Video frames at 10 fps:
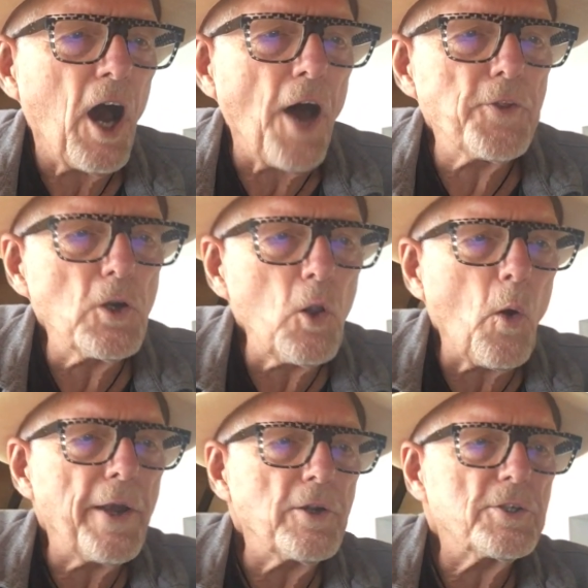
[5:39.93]
Other
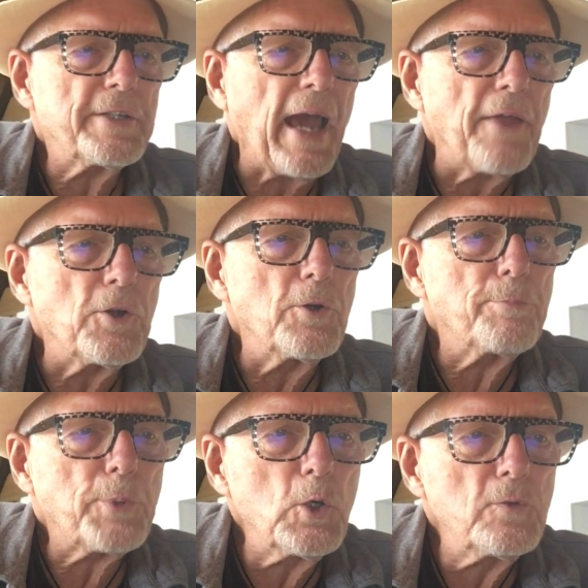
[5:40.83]
lawyers gathered
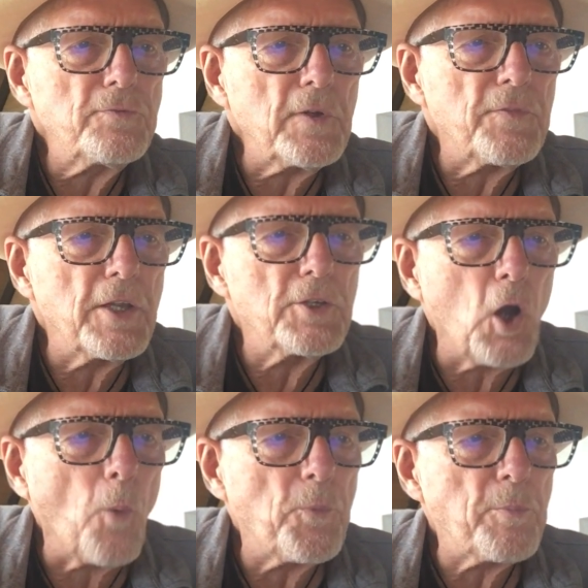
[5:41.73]
proof of the
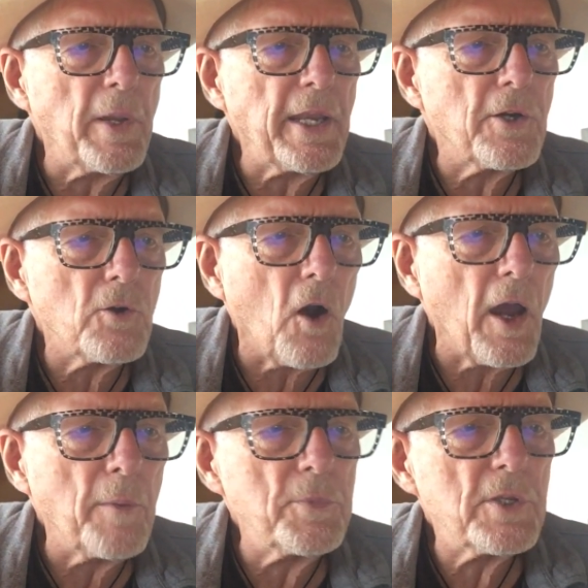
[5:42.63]
dope's many
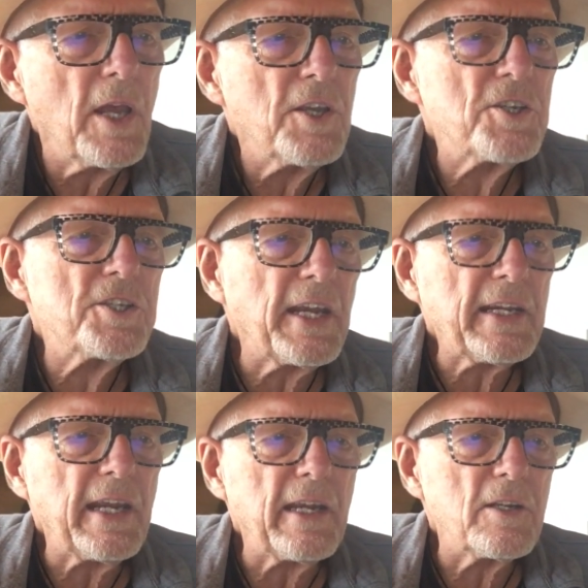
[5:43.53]
crimes,
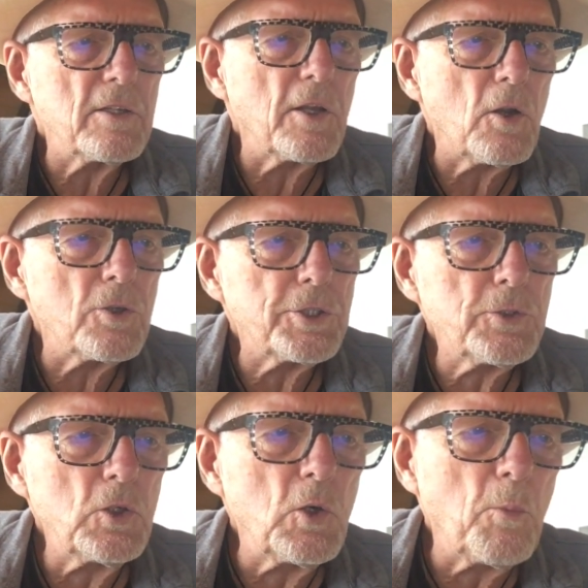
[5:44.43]
sticking his little
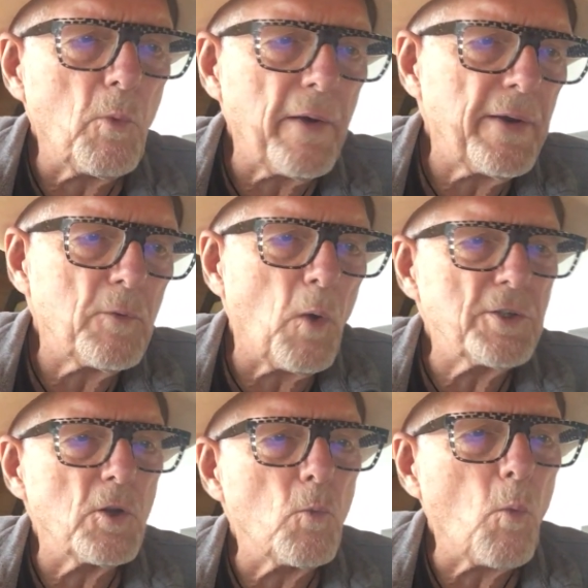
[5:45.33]
shroom where it
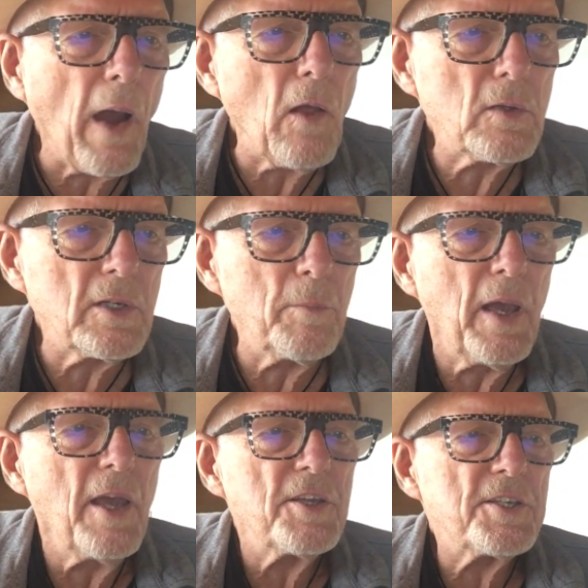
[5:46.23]
wasn't welcome,
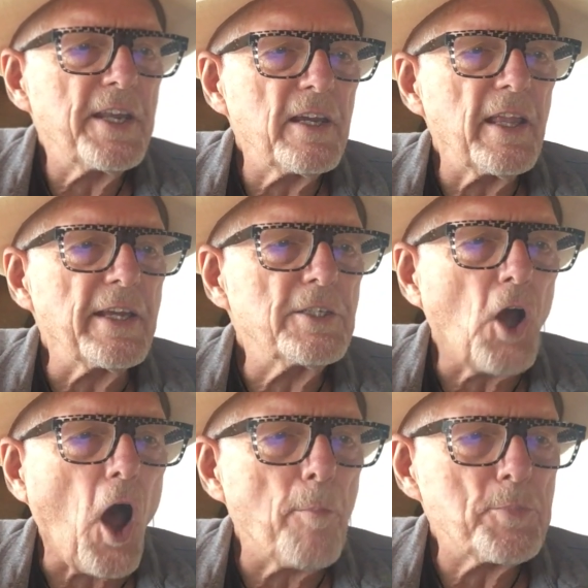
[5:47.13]
stealing
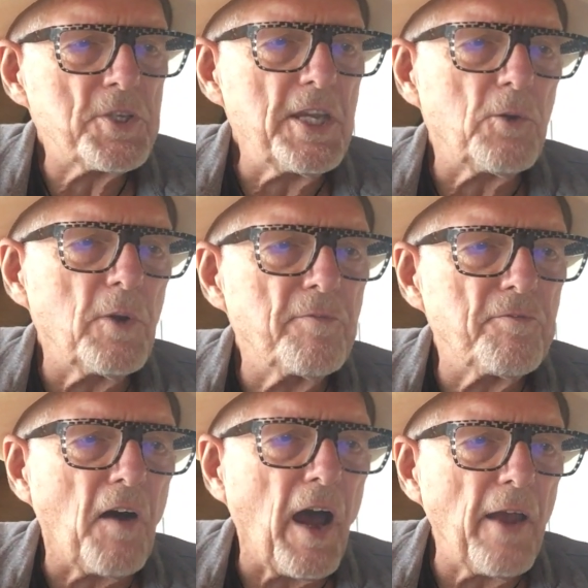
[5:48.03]
top secret
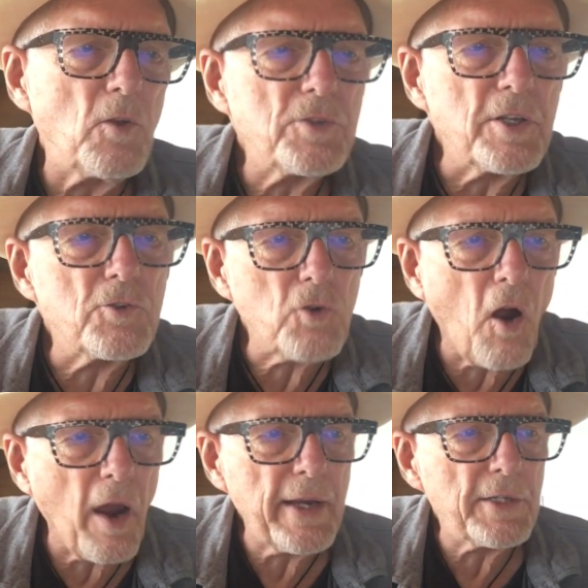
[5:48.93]
files and
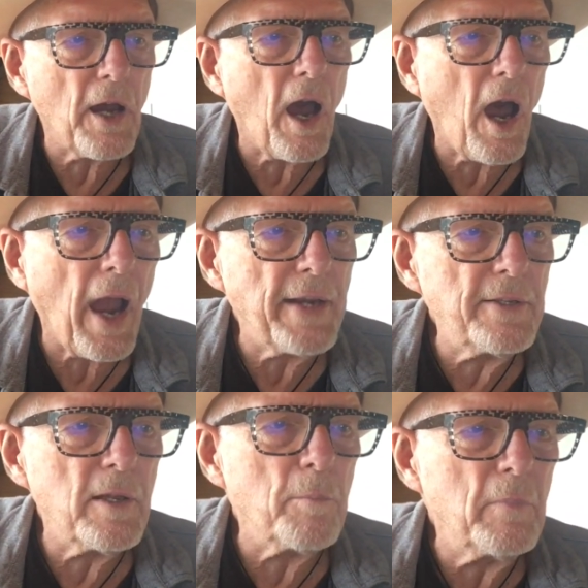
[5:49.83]
trying to
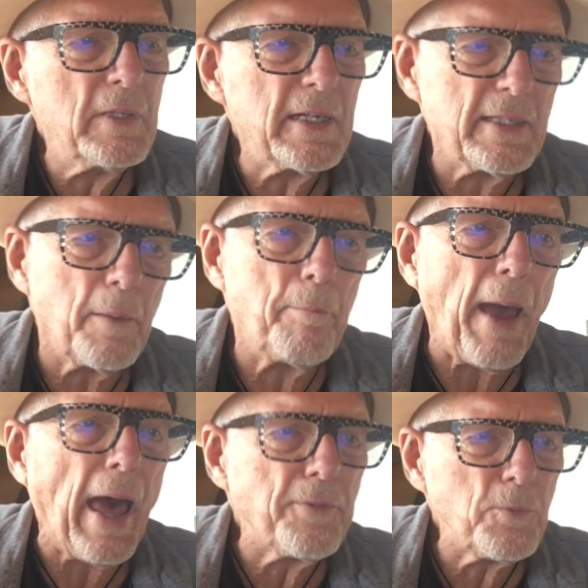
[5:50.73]
hide them in the
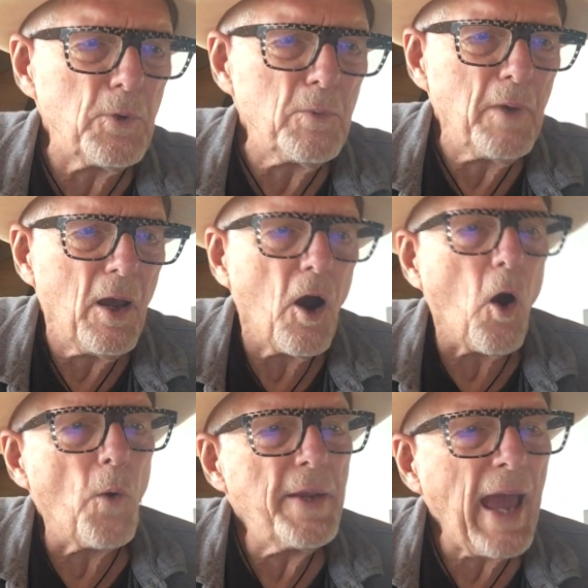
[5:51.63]
bathroom.
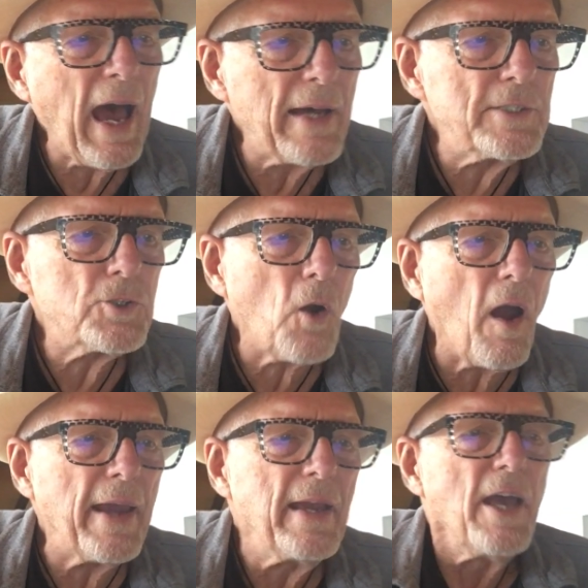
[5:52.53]
Oh yeah, and
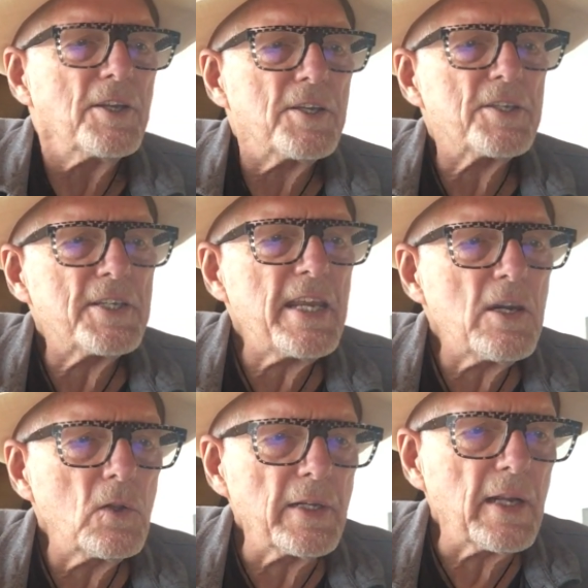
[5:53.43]
trying to
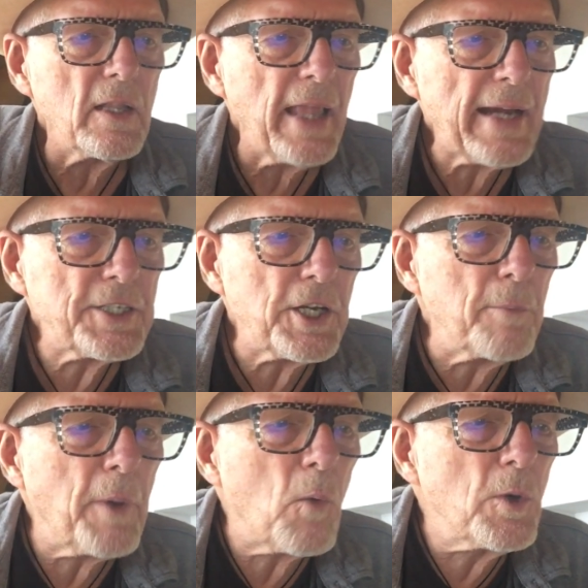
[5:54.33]
steal an
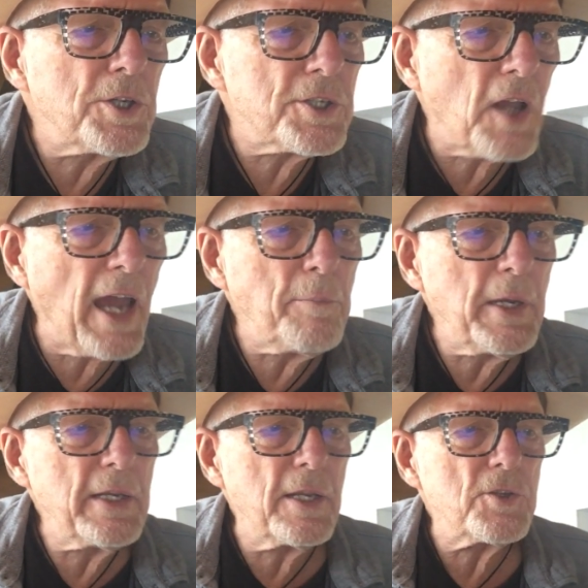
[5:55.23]
election, but were
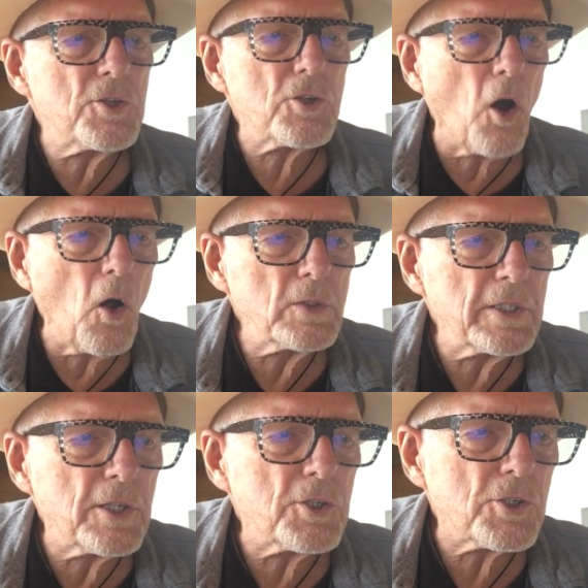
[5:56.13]
stymied and stalled
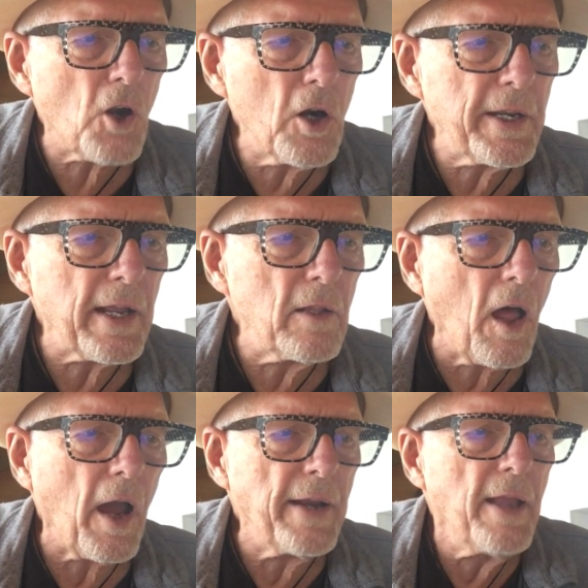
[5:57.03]
at the starting
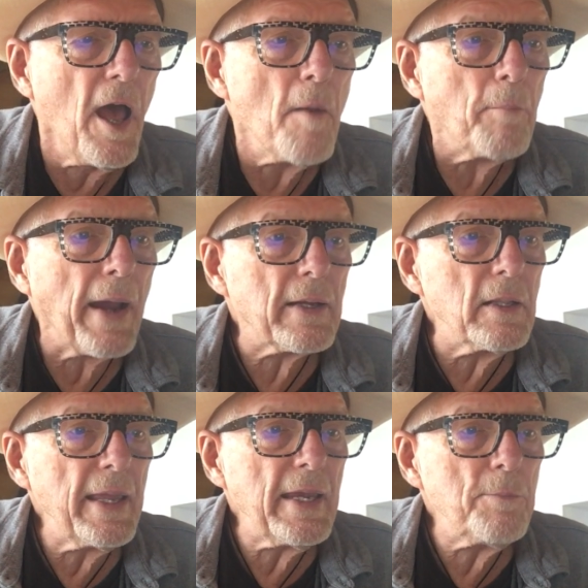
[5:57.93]
line by
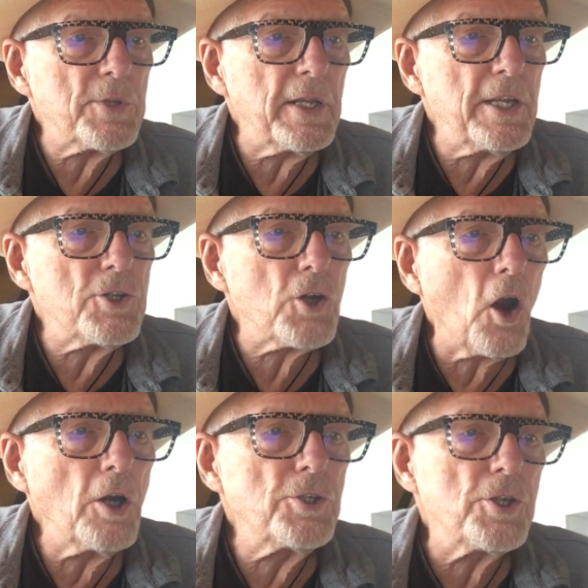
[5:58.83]
claims any
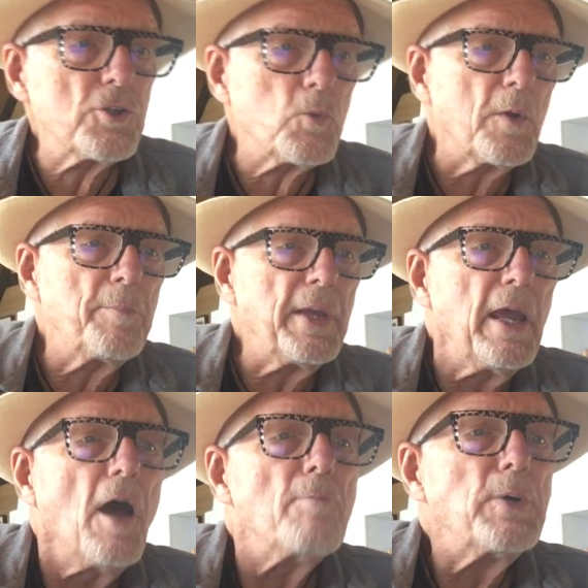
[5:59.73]
charges would be
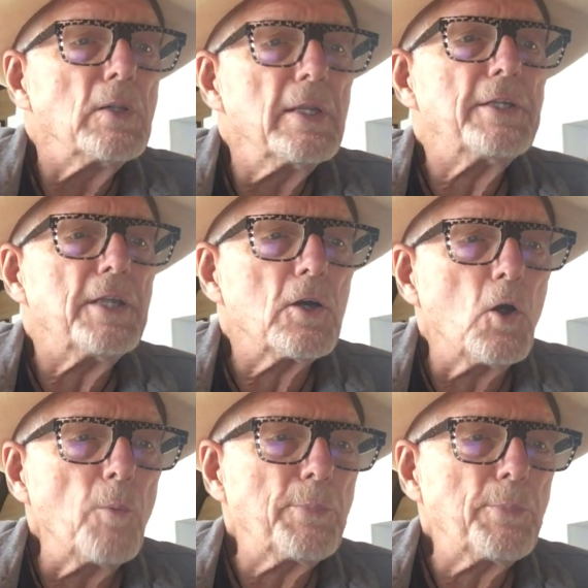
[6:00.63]
political